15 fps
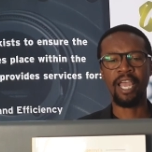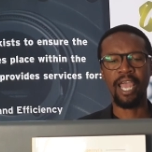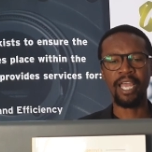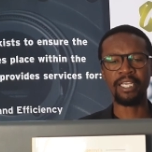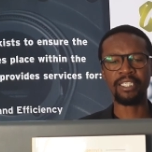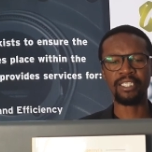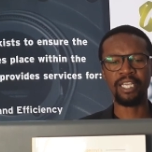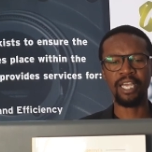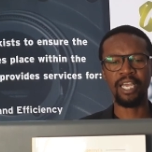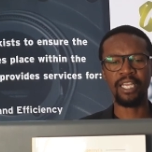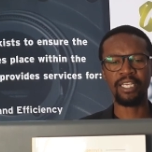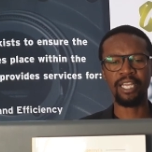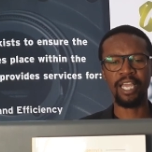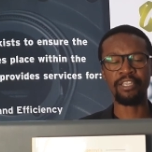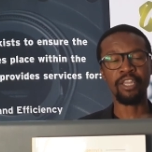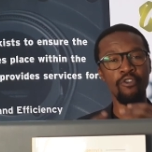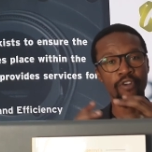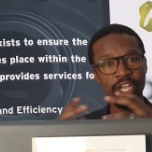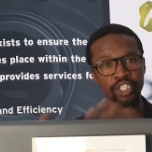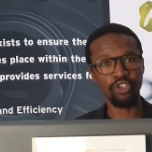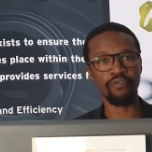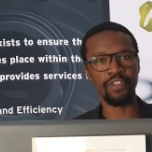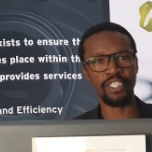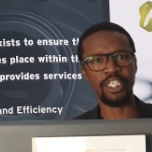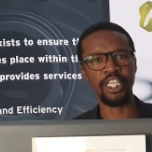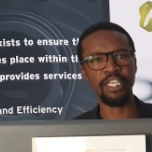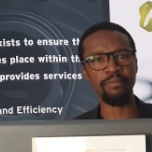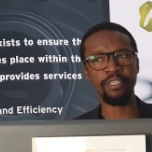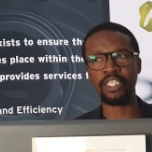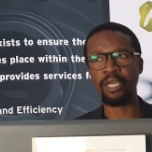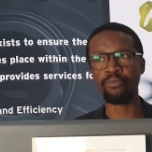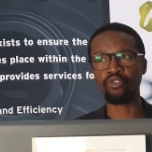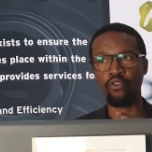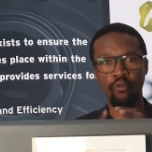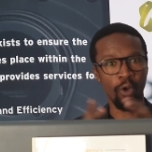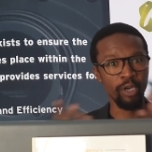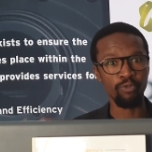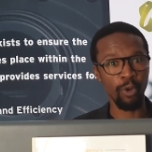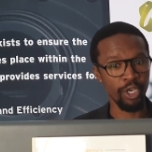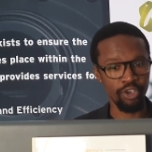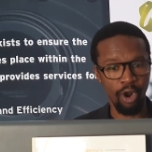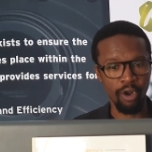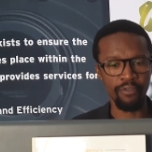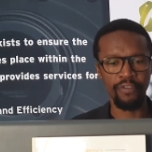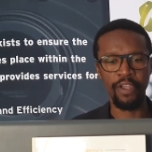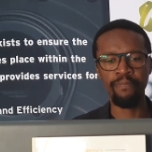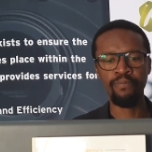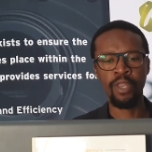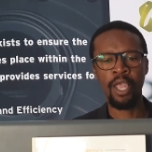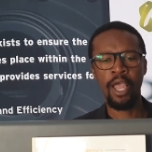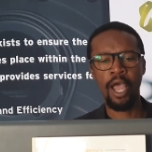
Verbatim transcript: and, and, and the rest of the team in terms of what went on there.